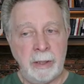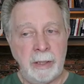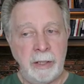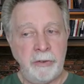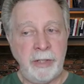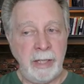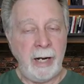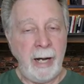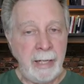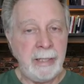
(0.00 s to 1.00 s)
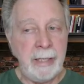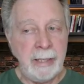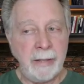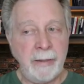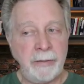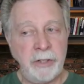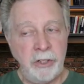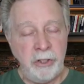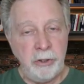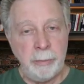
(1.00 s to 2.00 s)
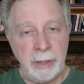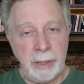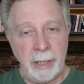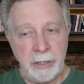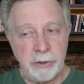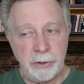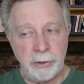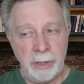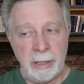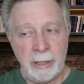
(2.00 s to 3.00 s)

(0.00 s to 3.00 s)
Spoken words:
is the idea that human nature